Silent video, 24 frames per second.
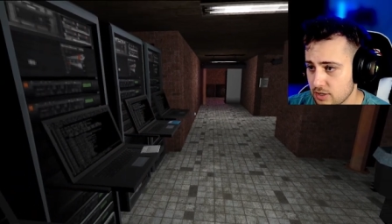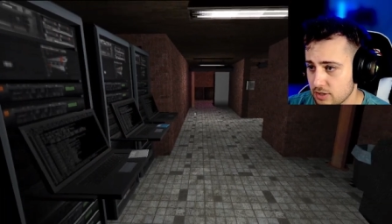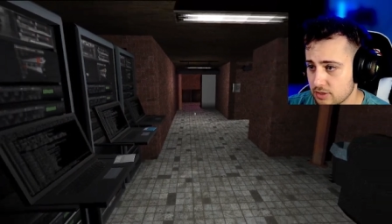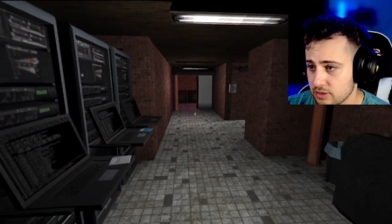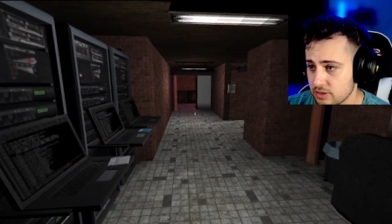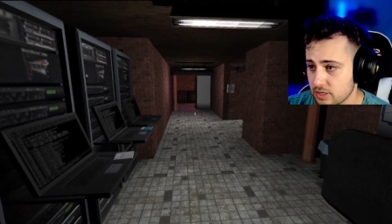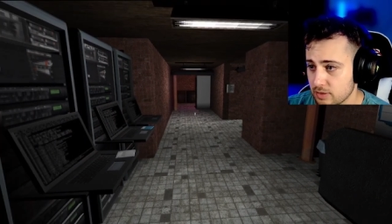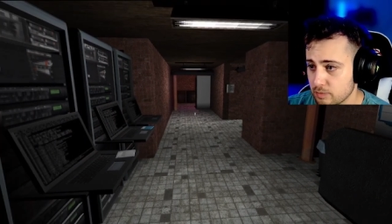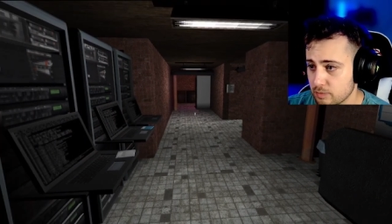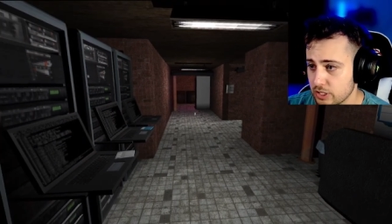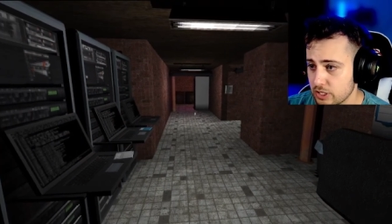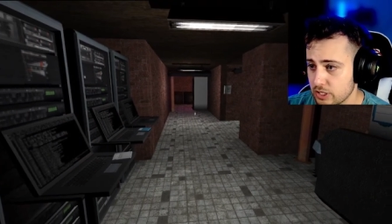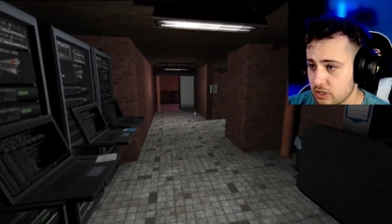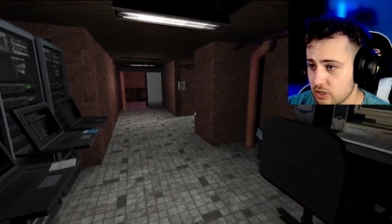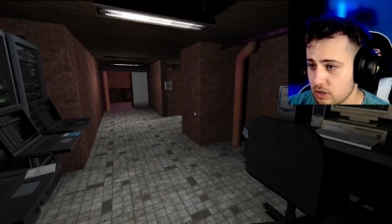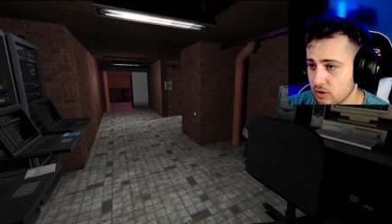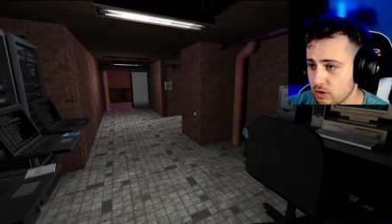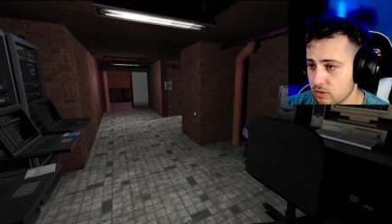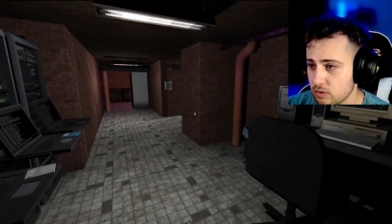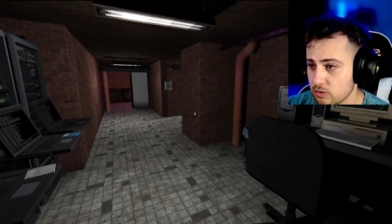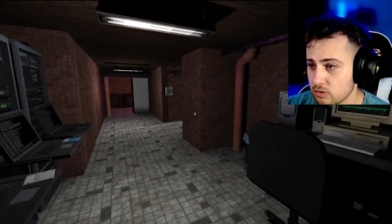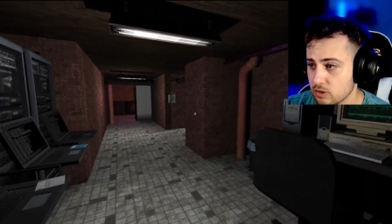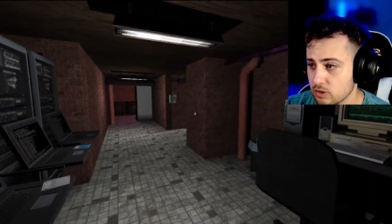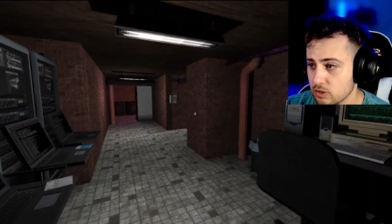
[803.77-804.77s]
Then we
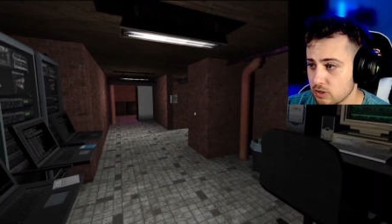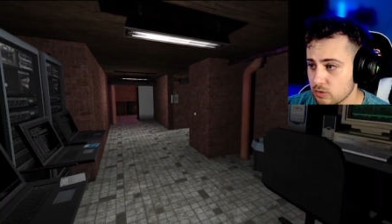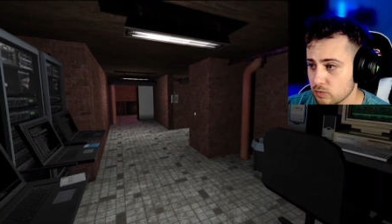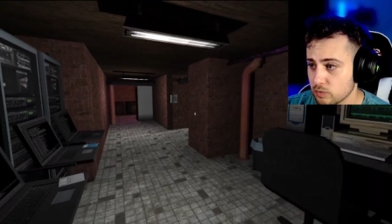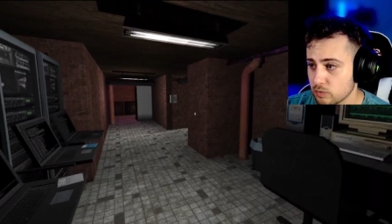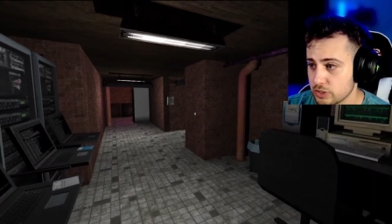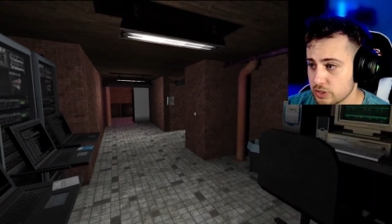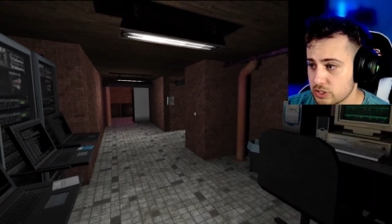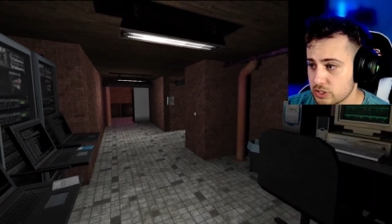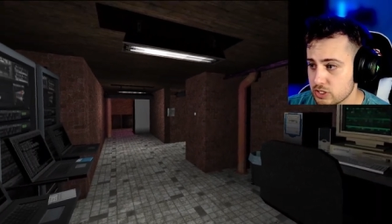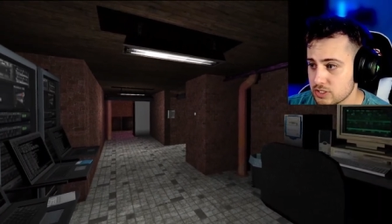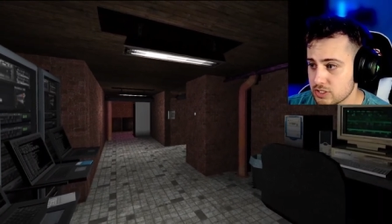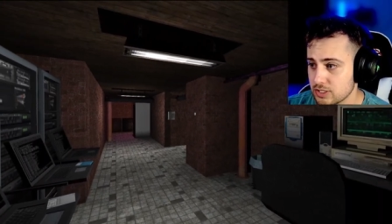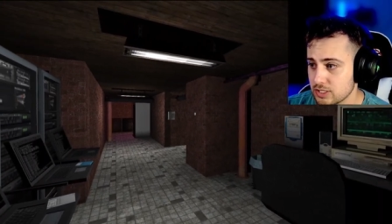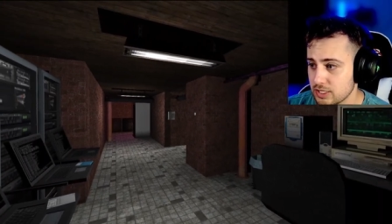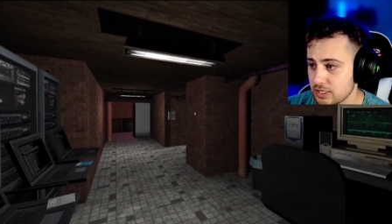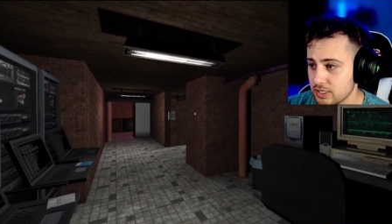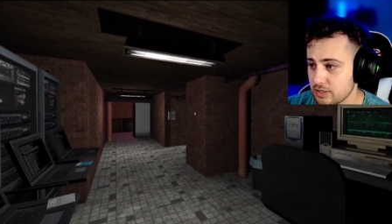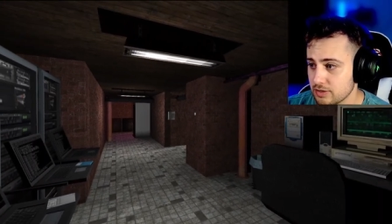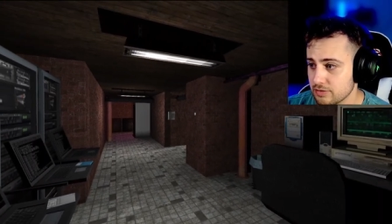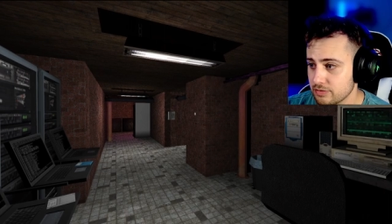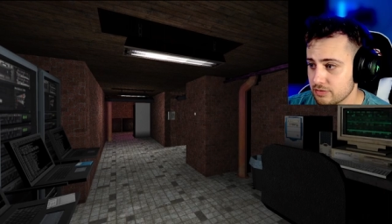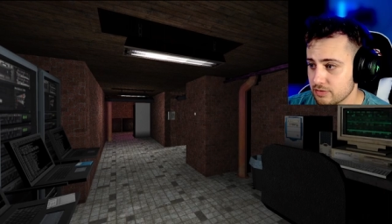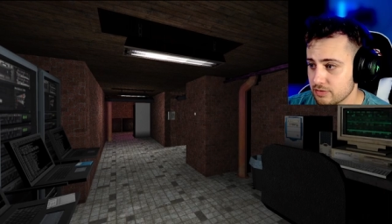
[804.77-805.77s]
go. We just
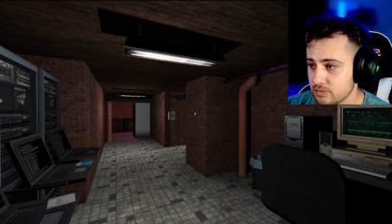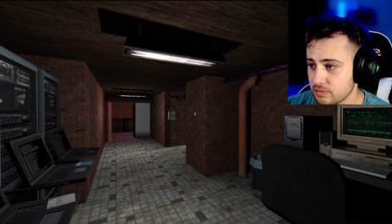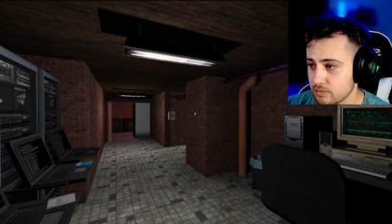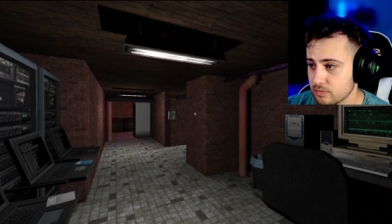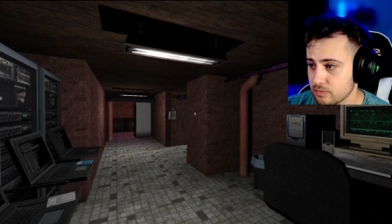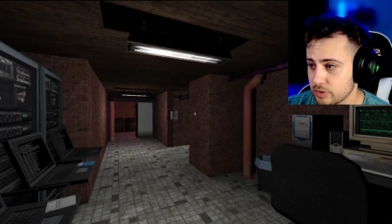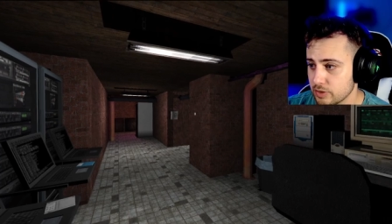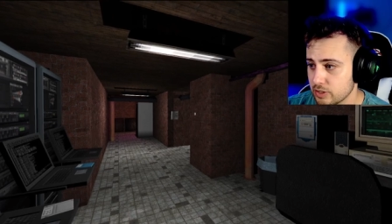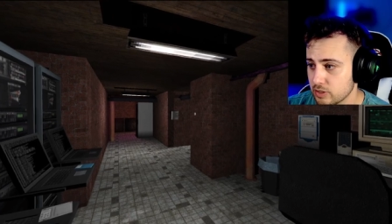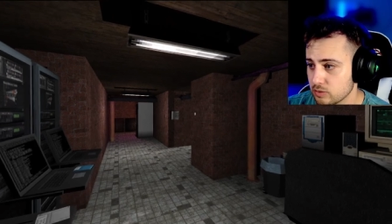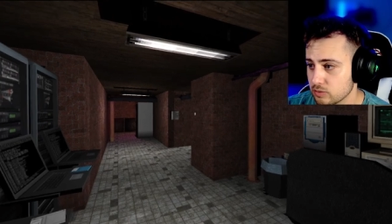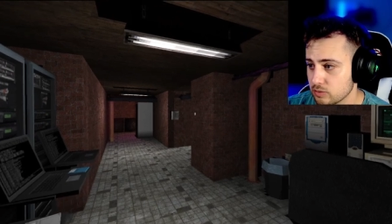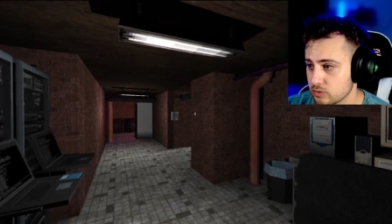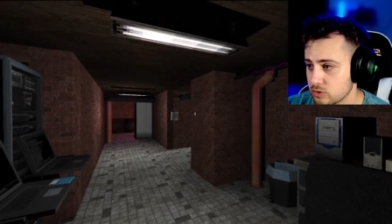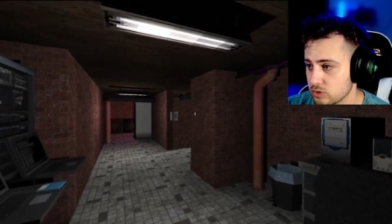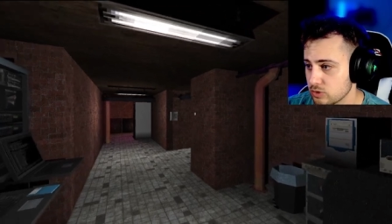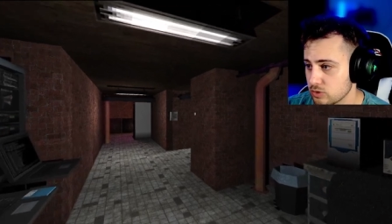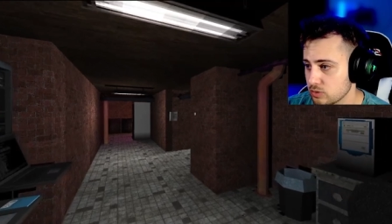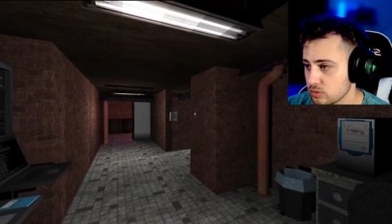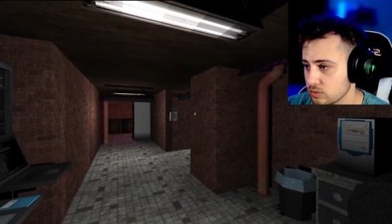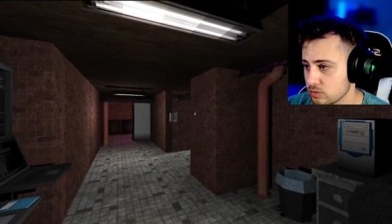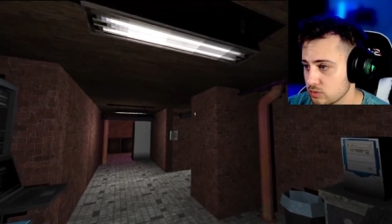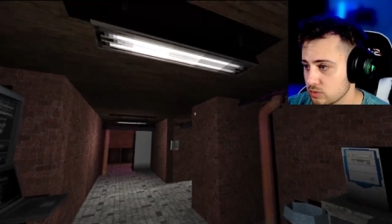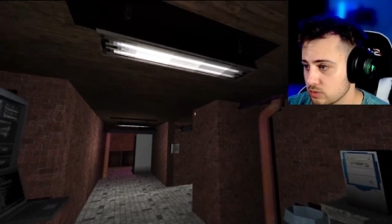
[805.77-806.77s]
leave. We don't
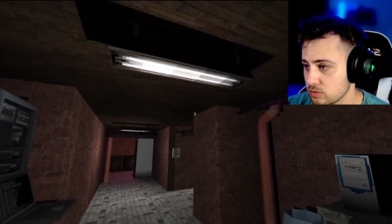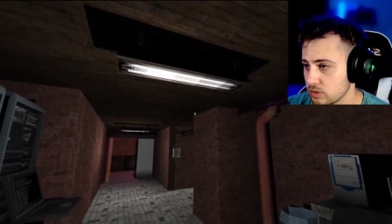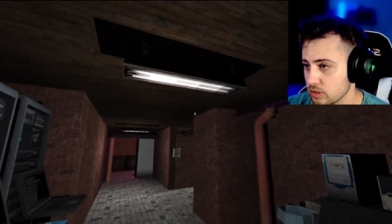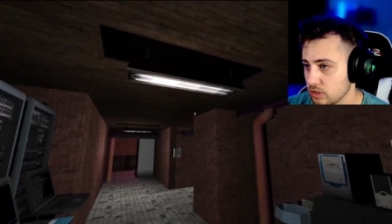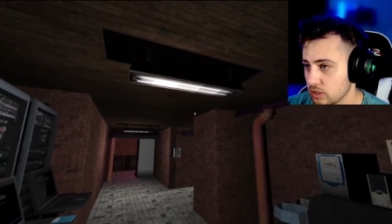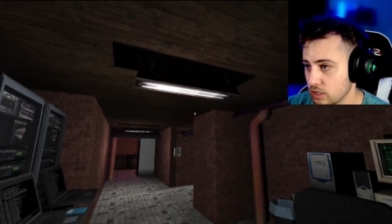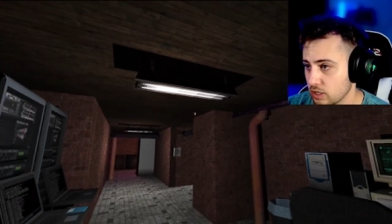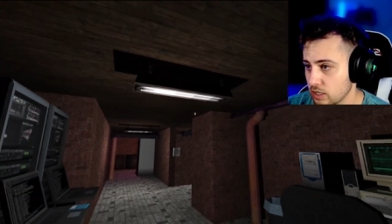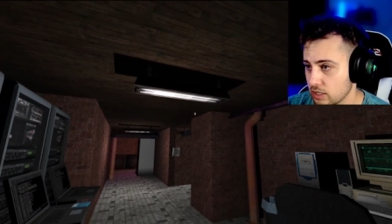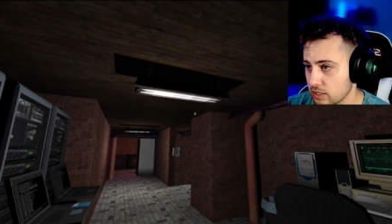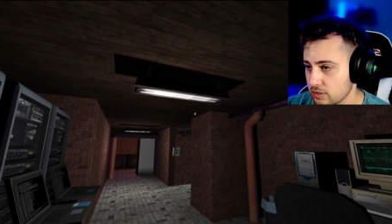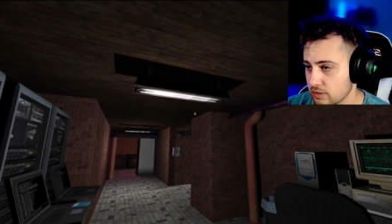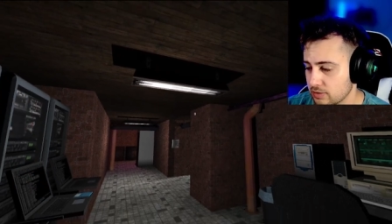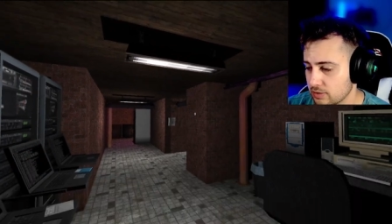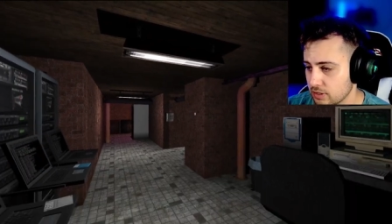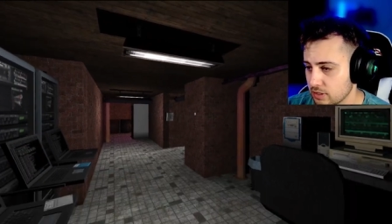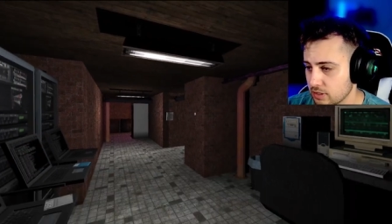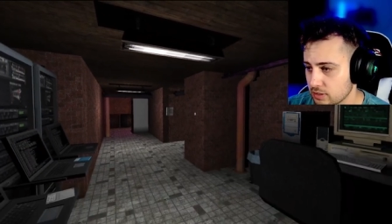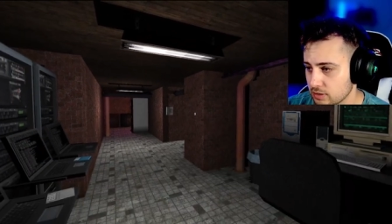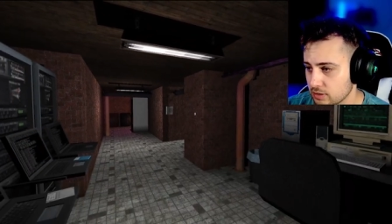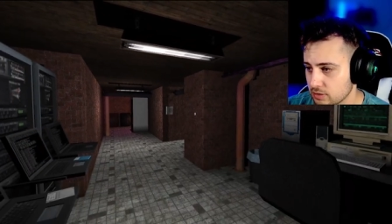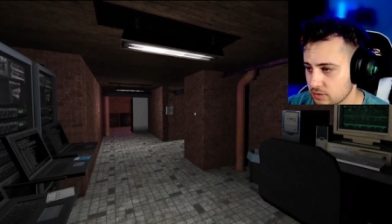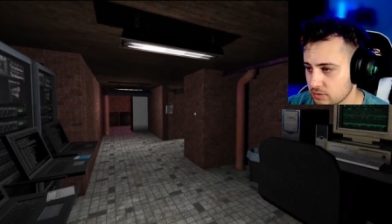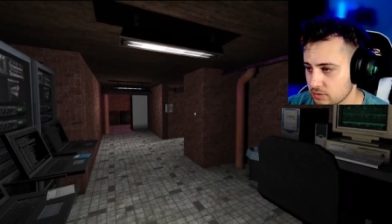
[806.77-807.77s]
do
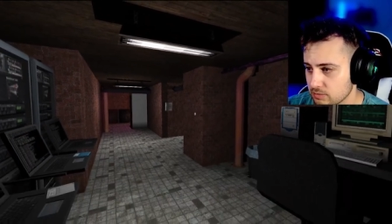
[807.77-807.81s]
anything.